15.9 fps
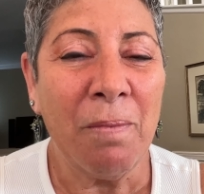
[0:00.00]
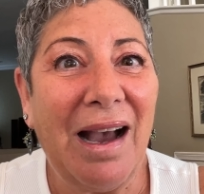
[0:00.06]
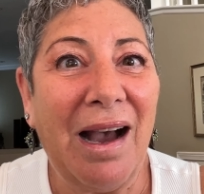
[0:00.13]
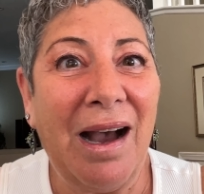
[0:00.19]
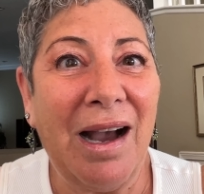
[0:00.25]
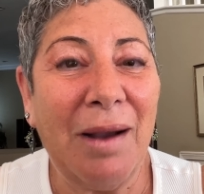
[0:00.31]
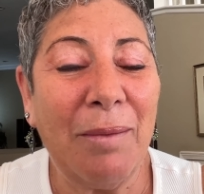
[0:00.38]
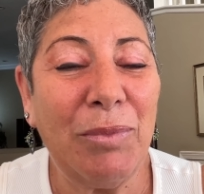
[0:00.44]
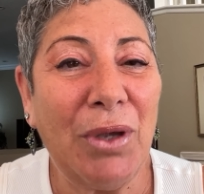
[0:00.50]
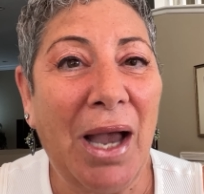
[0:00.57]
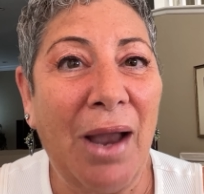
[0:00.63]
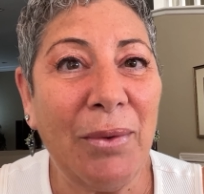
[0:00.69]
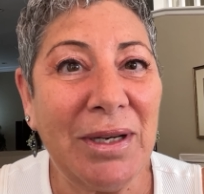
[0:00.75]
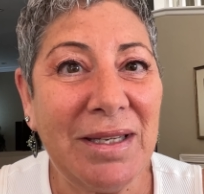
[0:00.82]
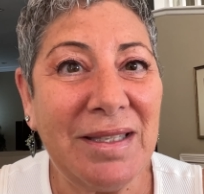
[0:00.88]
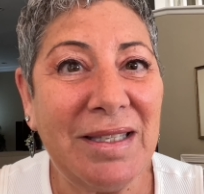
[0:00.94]
Um, I
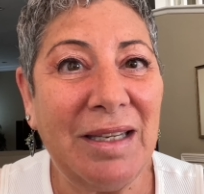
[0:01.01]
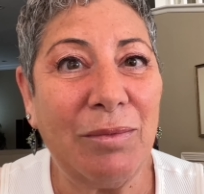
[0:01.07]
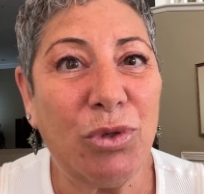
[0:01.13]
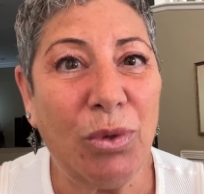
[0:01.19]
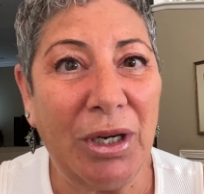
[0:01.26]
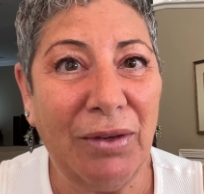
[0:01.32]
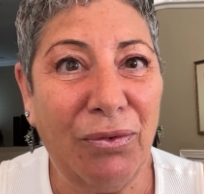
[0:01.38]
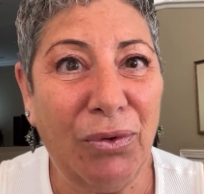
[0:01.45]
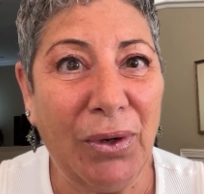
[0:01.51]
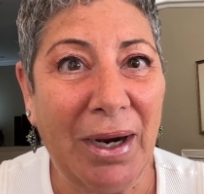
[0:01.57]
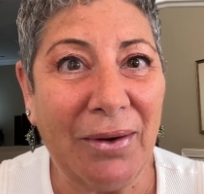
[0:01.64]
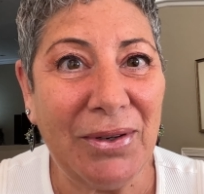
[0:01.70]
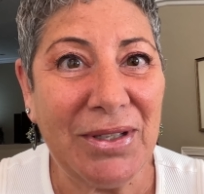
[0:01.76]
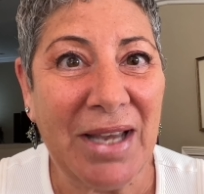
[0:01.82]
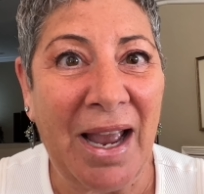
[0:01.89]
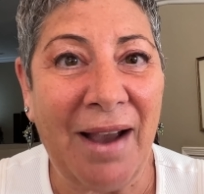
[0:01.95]
went to see him twenty-four
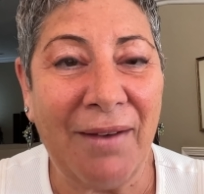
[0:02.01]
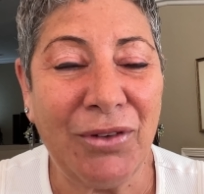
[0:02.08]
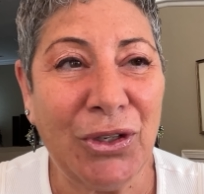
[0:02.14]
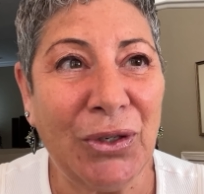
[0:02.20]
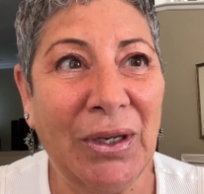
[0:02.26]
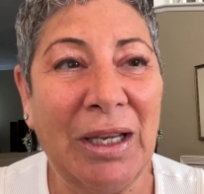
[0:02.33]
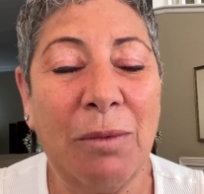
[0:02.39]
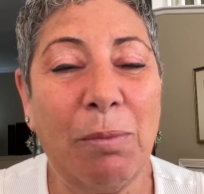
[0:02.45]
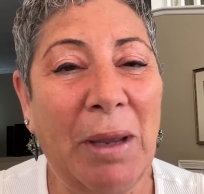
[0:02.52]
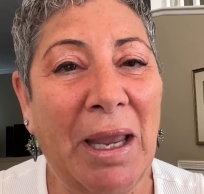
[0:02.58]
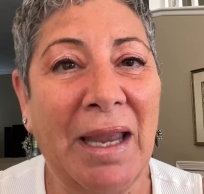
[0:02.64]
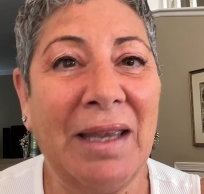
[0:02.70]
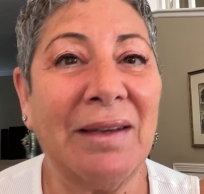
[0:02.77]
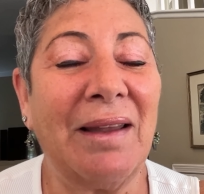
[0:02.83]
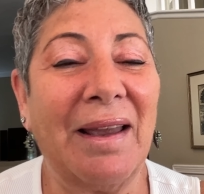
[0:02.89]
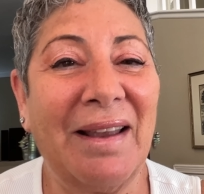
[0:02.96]
hours after in
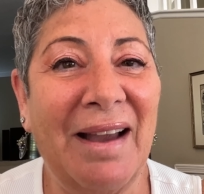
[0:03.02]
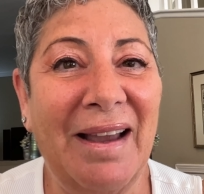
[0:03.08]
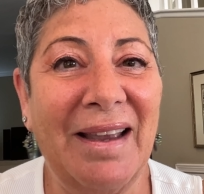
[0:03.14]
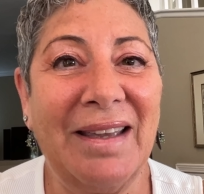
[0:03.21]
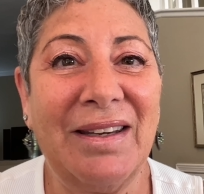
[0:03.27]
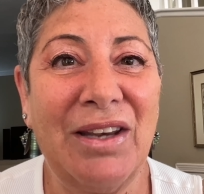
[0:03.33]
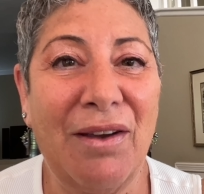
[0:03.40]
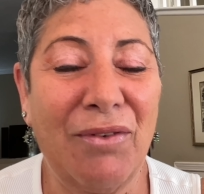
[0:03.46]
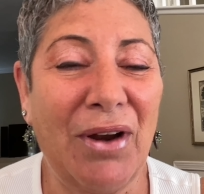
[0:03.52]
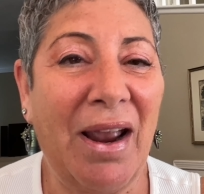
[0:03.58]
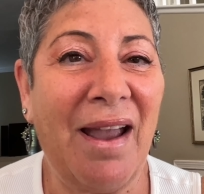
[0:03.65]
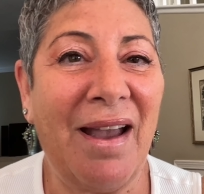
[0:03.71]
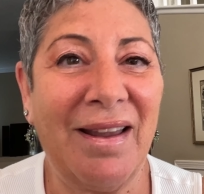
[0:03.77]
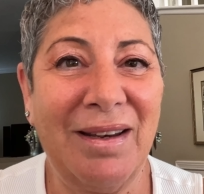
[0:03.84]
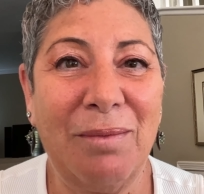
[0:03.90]
pain like I had never had in